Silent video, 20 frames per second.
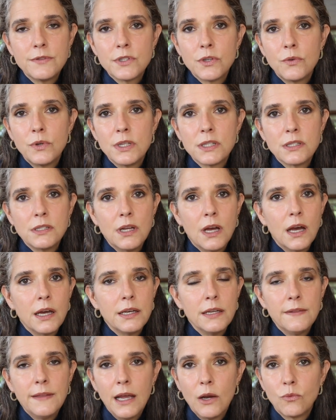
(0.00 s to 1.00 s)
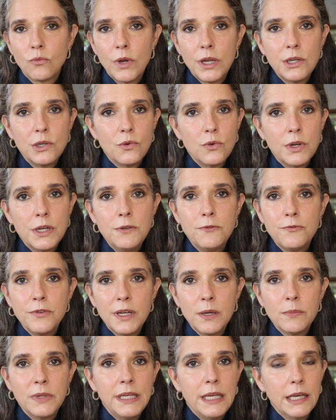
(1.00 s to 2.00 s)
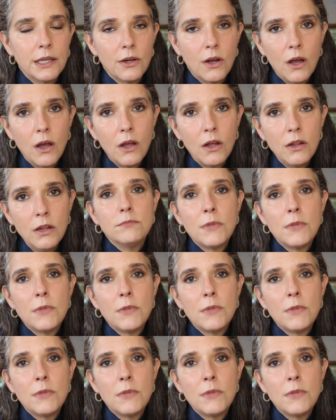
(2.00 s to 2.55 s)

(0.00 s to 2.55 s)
so it is not in that retinoid family at all.